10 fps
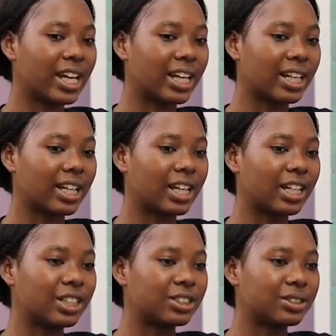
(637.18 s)
there,
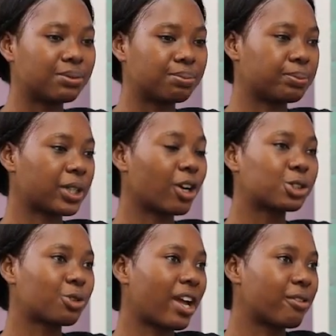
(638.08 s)

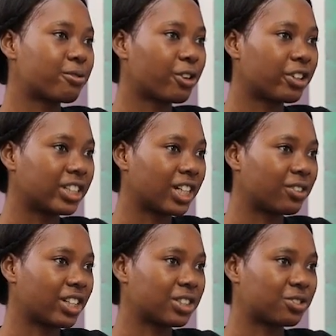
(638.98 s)
because you are a foreigner,
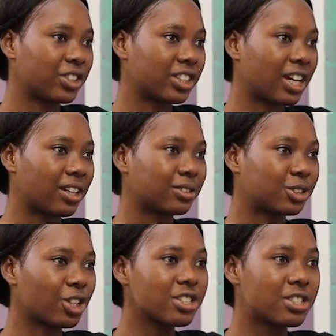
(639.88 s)
you are a stranger,
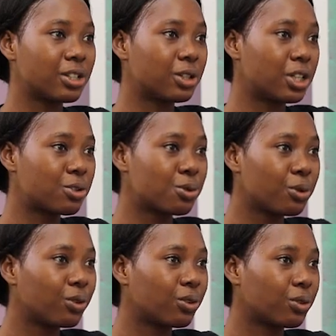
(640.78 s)
just the
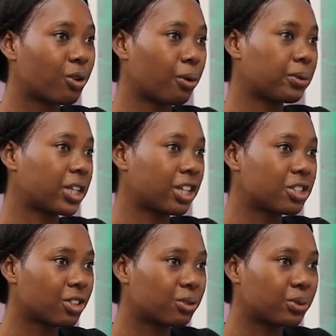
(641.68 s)
little
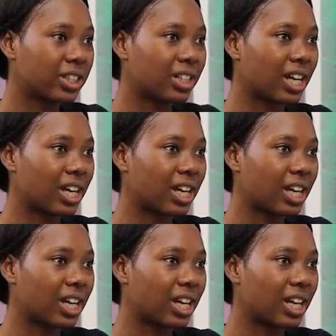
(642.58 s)
communication with the